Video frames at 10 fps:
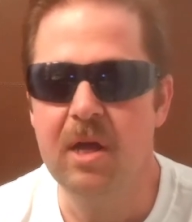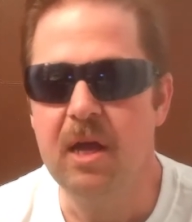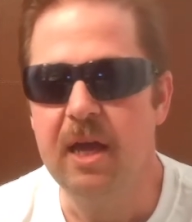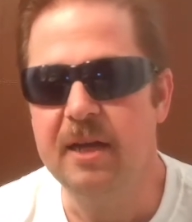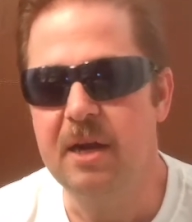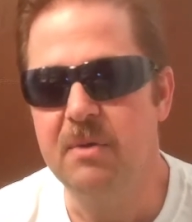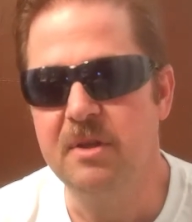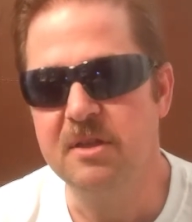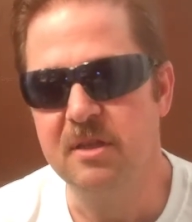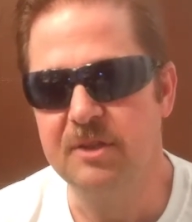and got one of
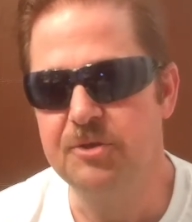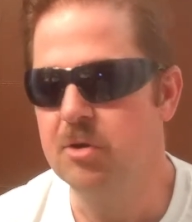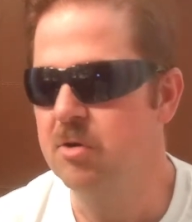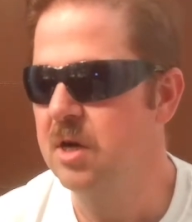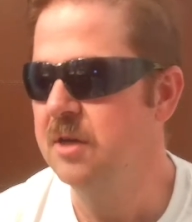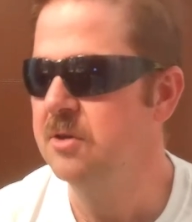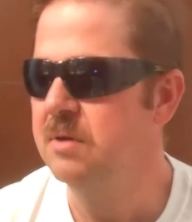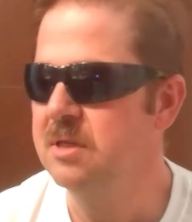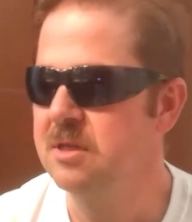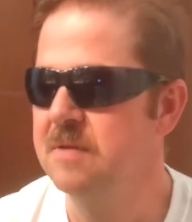these electrical
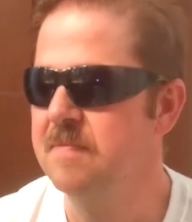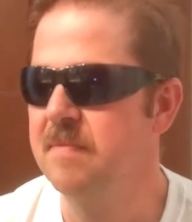conduits